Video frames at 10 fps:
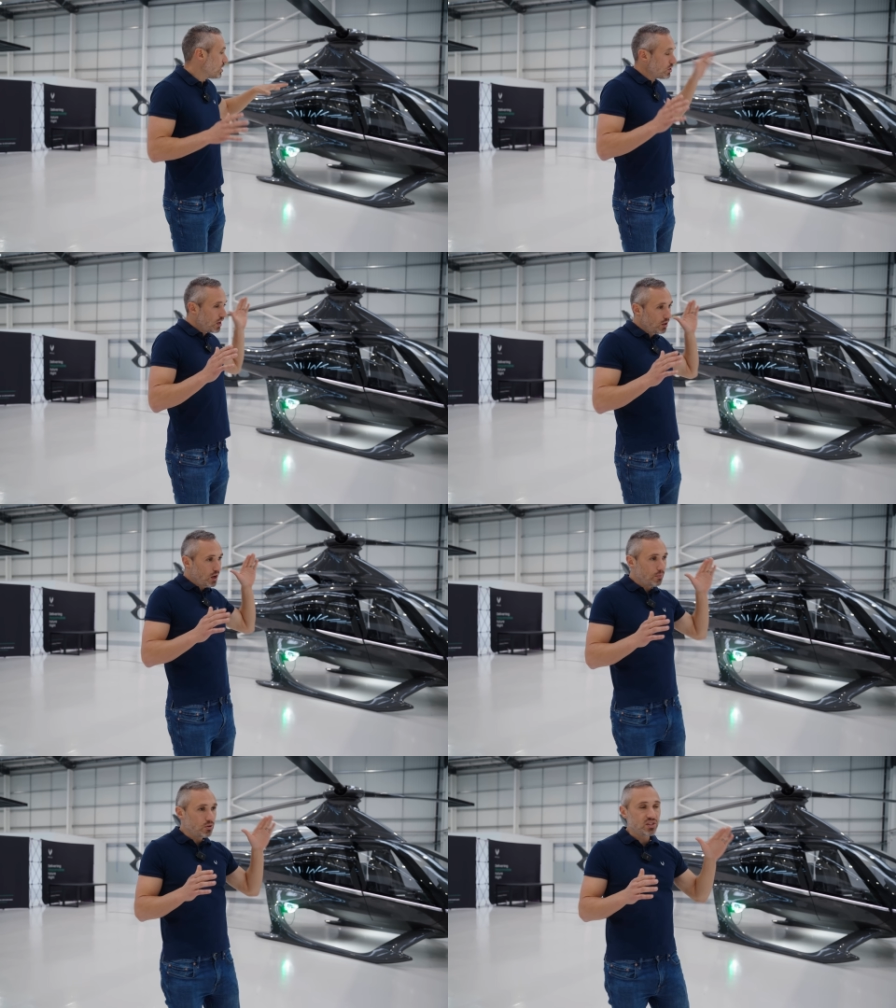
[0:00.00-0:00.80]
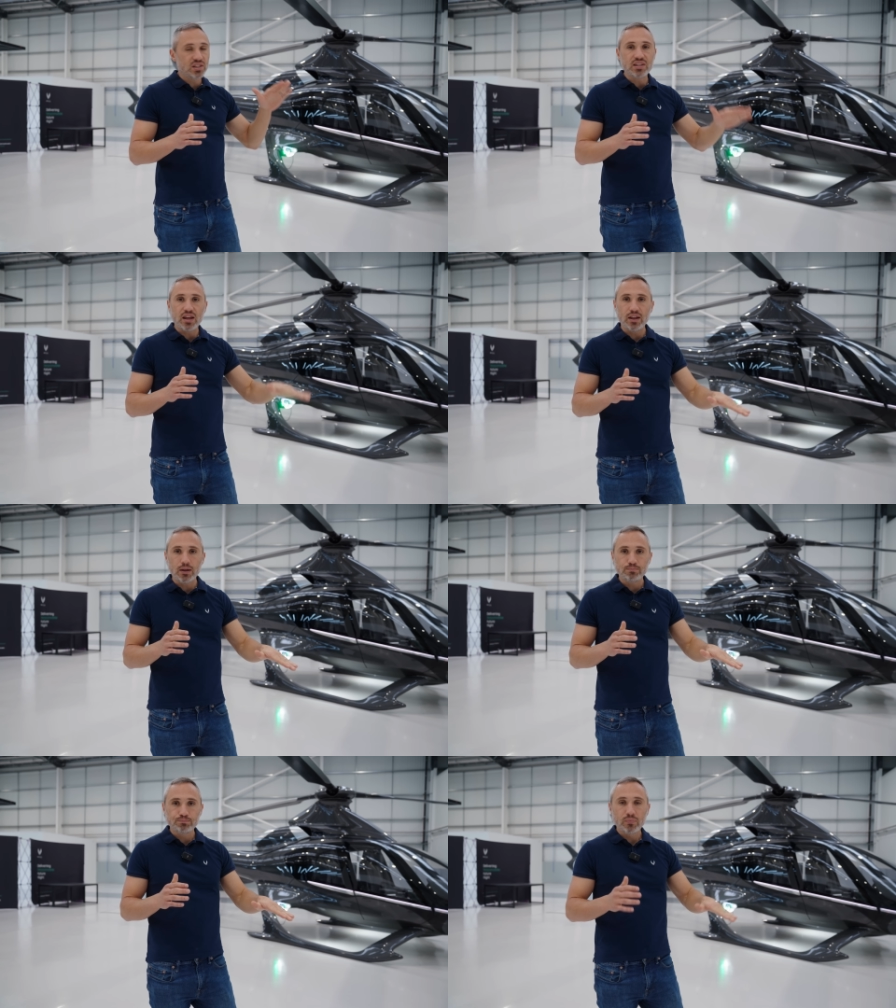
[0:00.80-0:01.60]
So the helicopter is
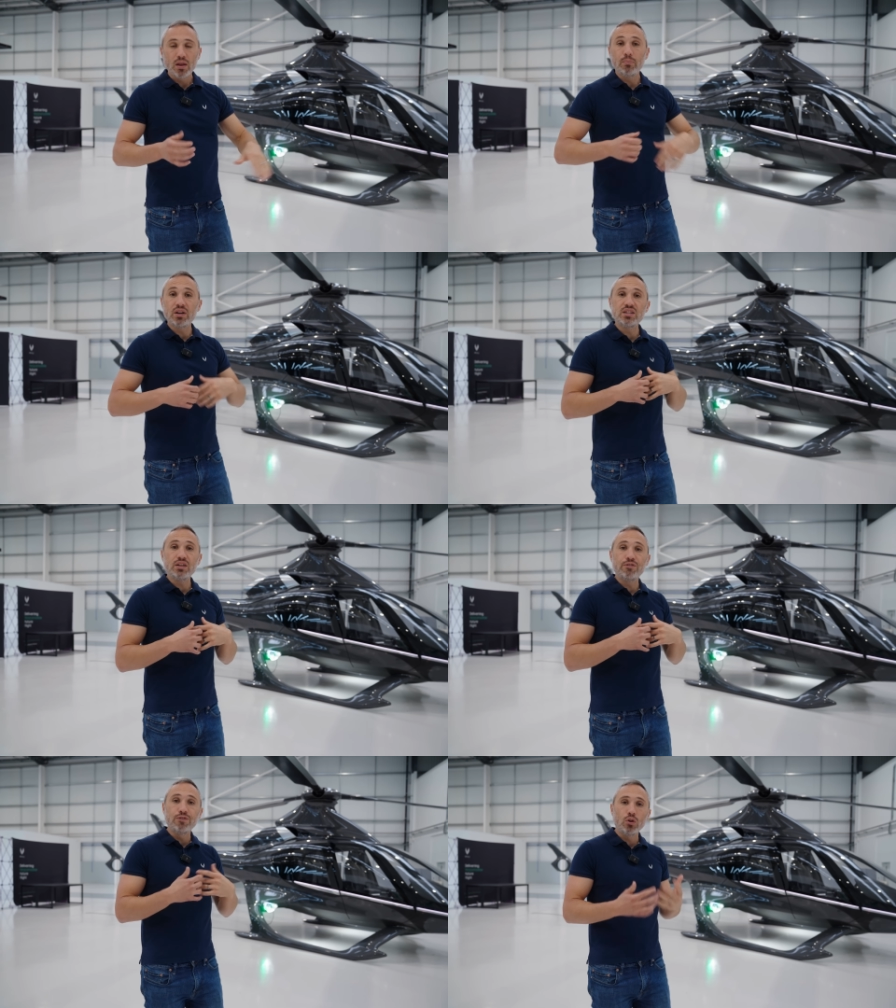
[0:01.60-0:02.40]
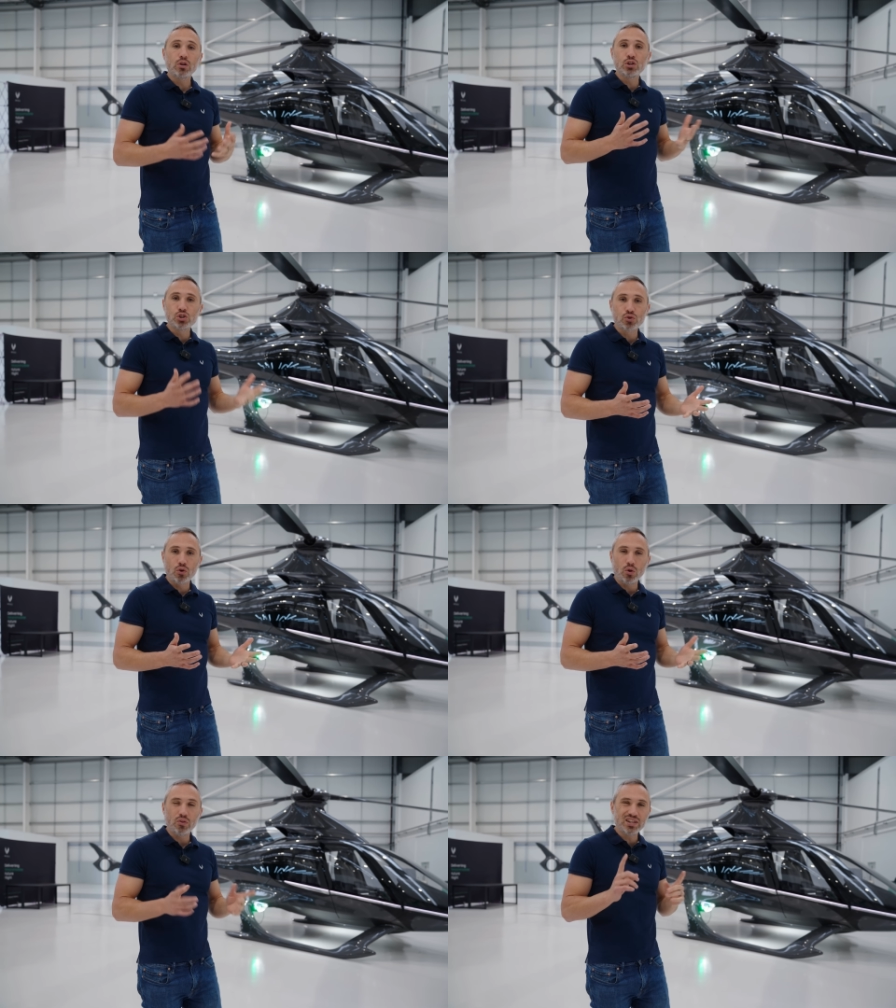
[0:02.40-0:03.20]
descending, but it's in full
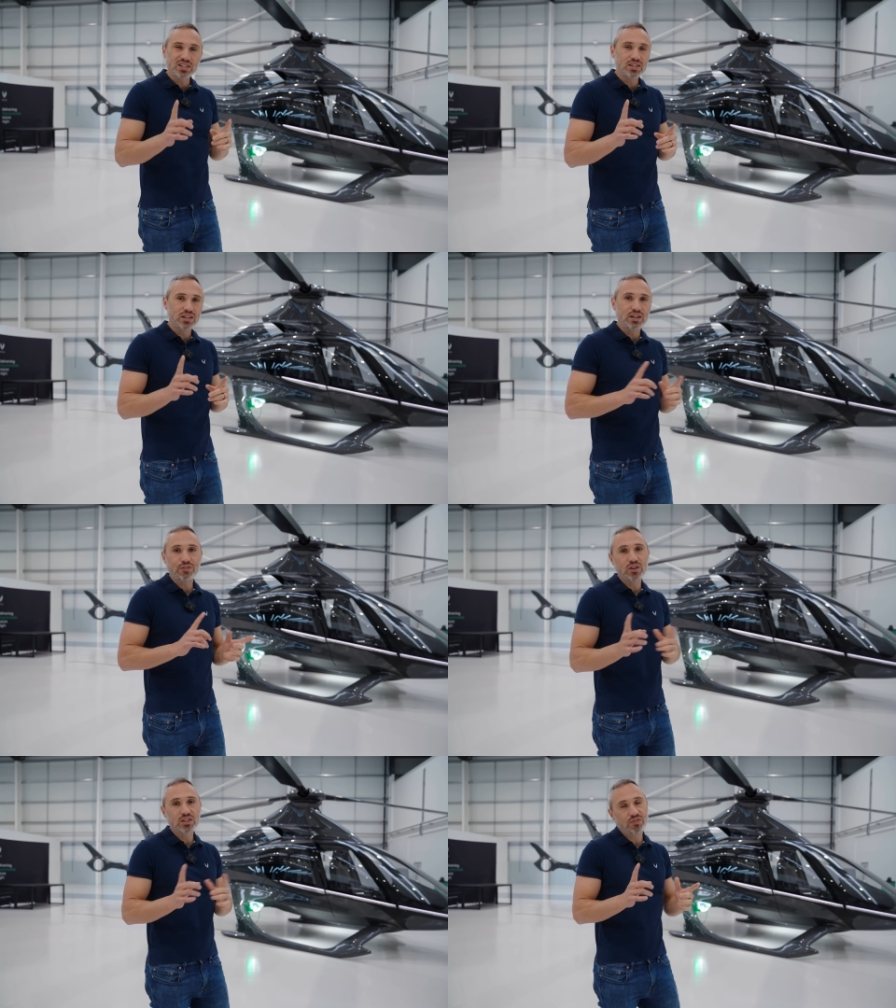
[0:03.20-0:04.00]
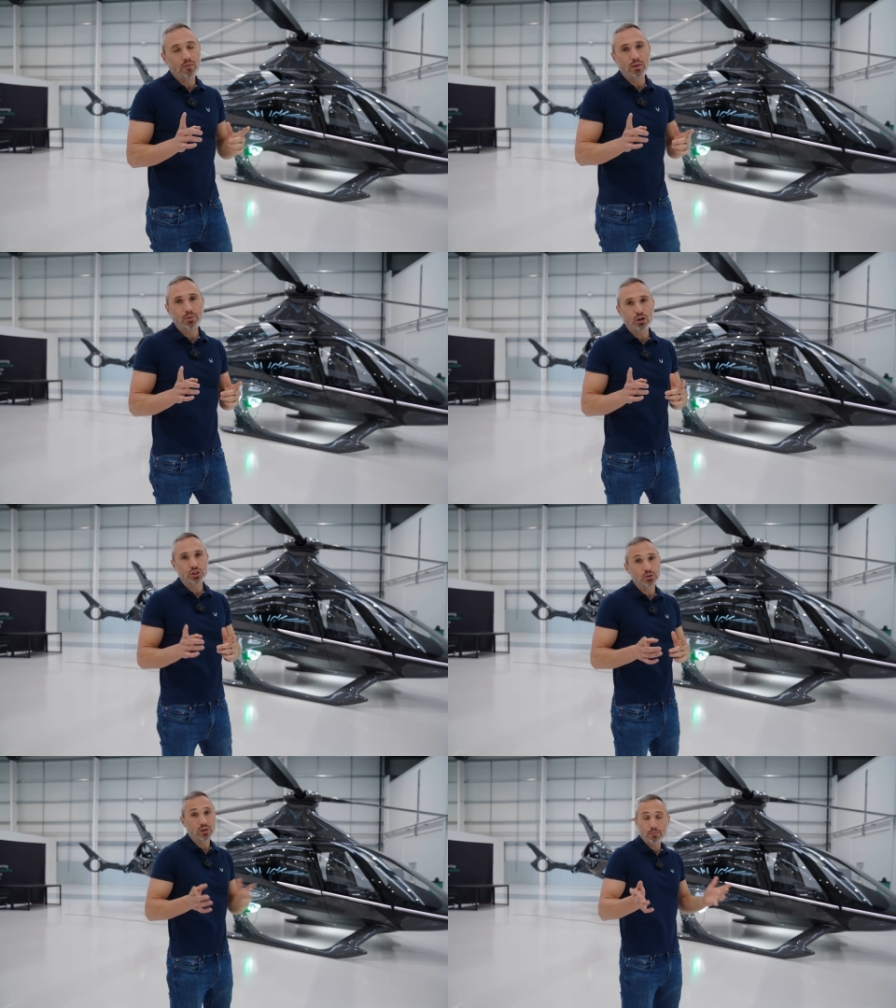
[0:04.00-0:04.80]
control. This is the difference from a
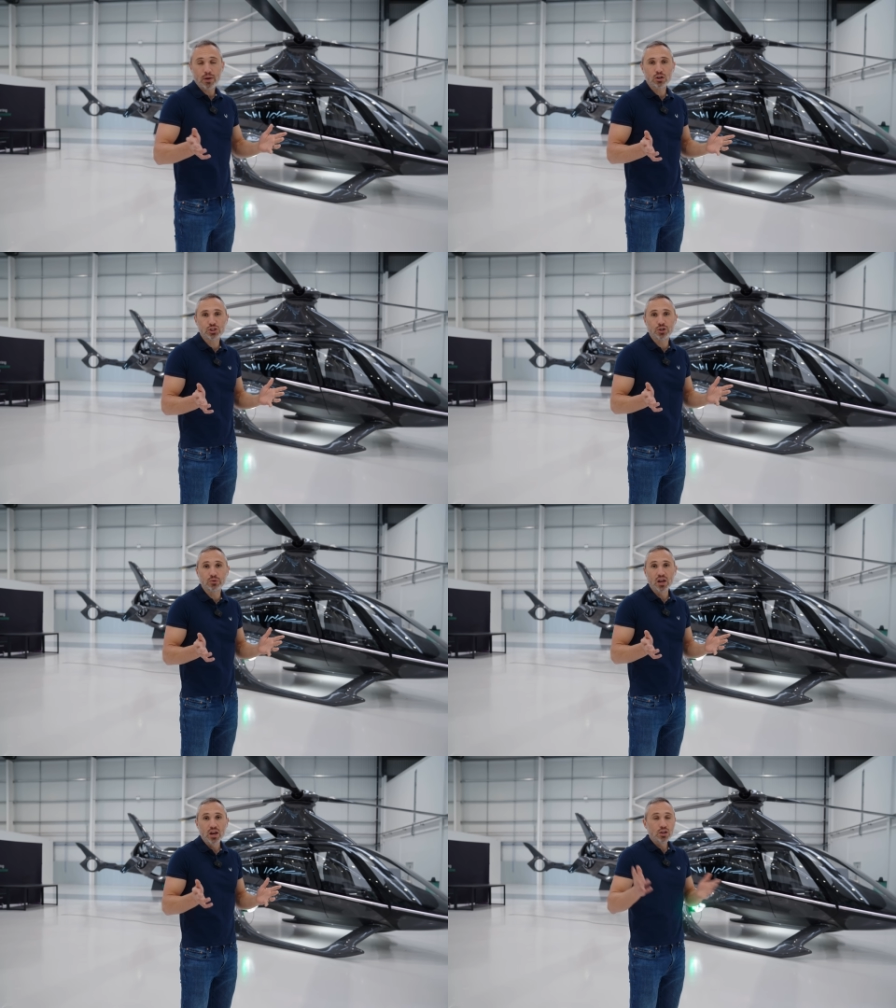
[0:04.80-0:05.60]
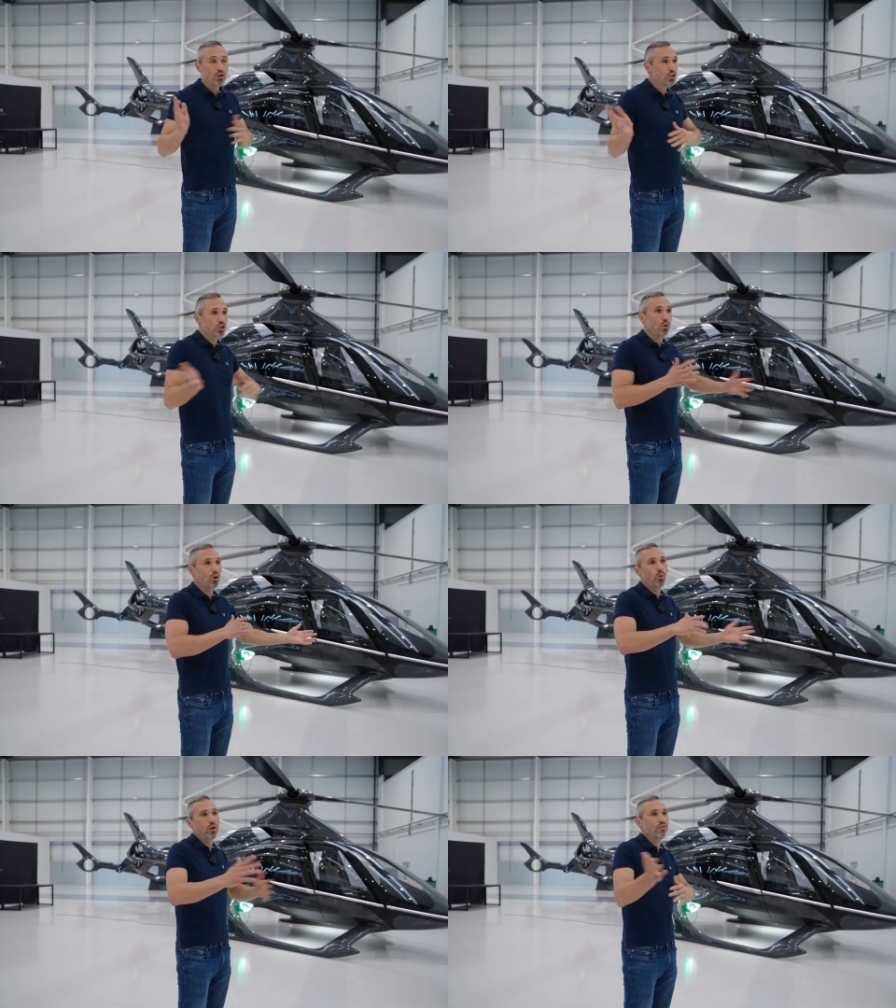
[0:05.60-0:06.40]
parachute. In a parachute, you're just
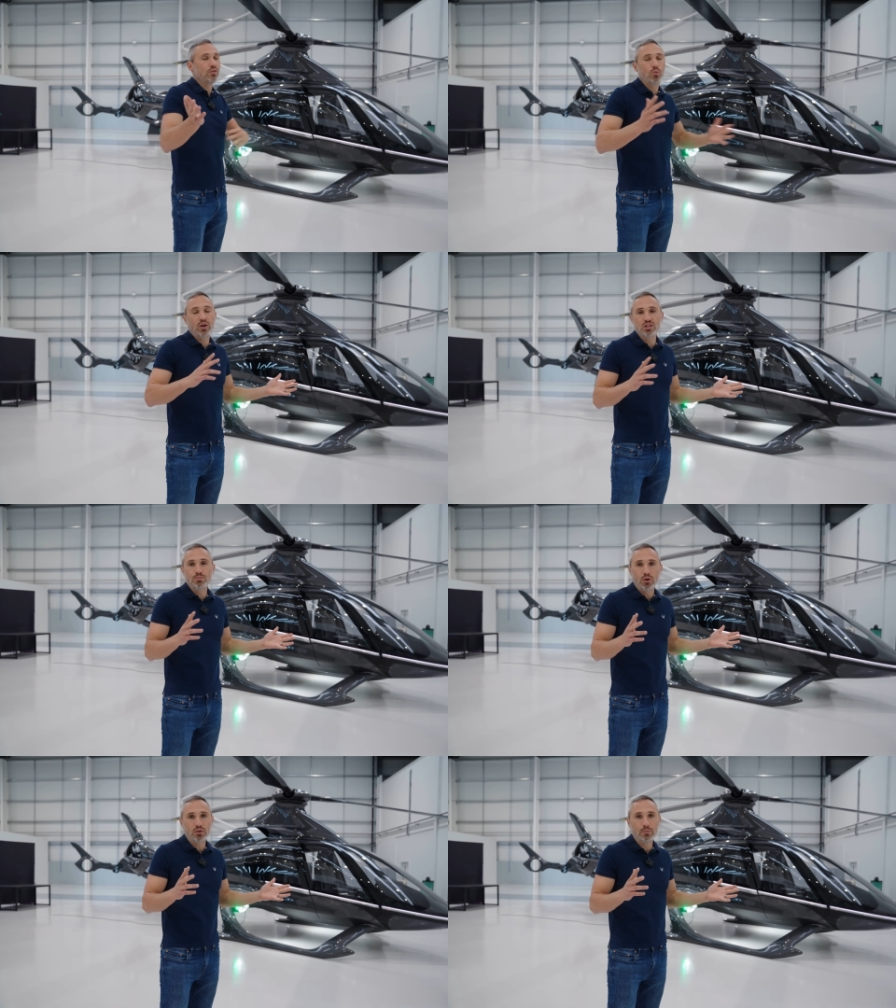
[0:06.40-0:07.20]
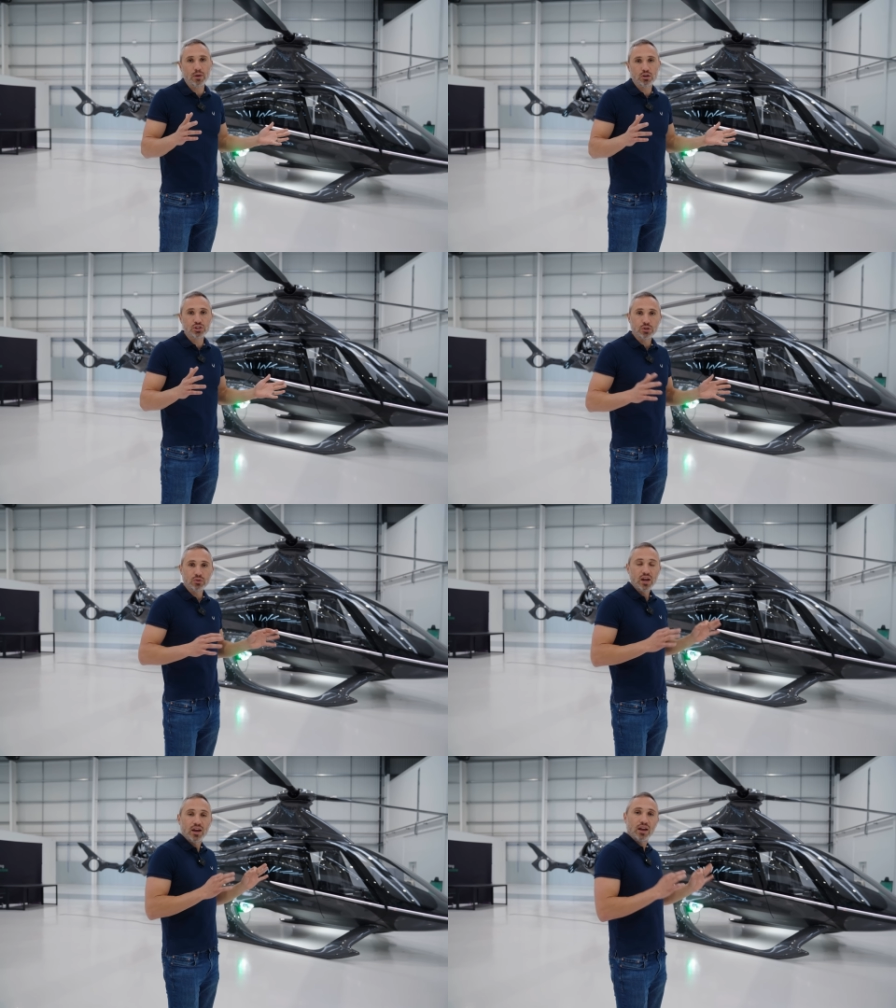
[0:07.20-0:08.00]
going wherever the wind's blowing the
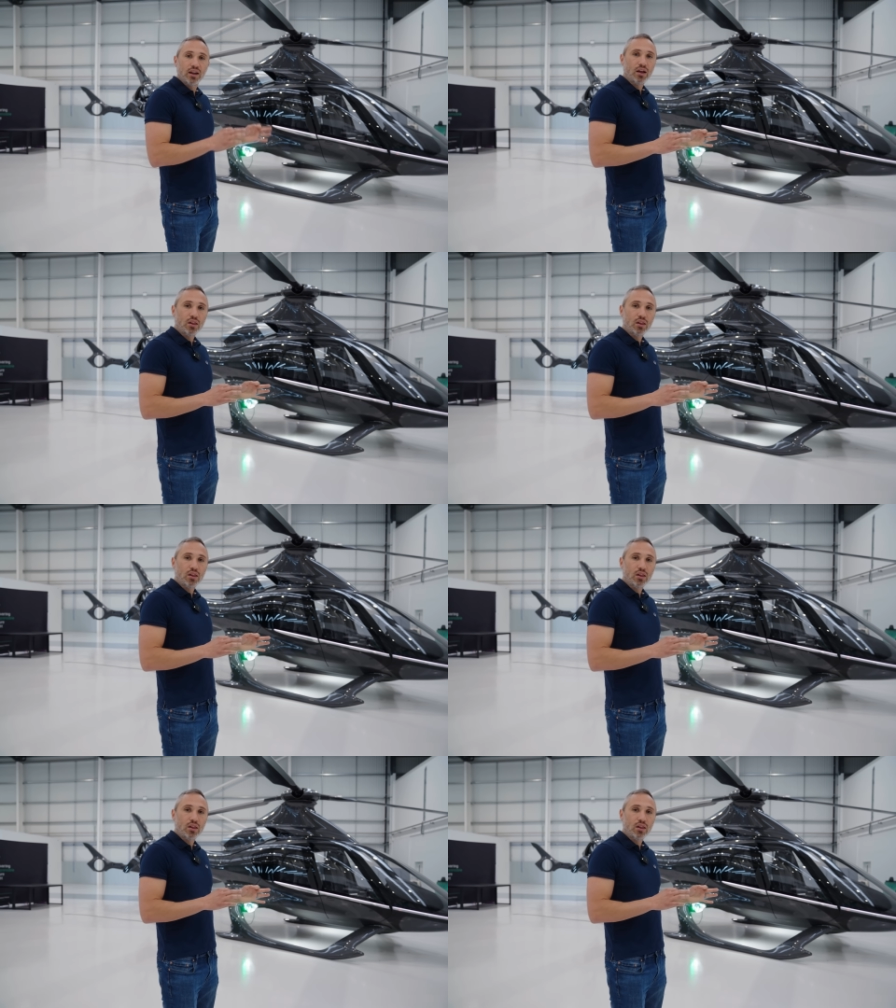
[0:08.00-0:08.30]
parachute. In a